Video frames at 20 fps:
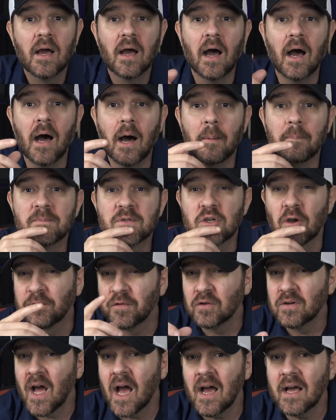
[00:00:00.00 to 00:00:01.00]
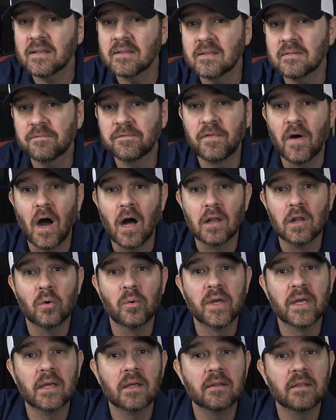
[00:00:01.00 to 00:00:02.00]
So if you're not
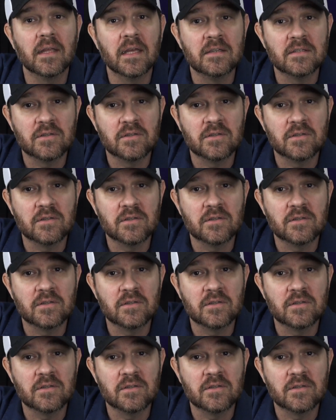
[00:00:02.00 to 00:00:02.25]
following the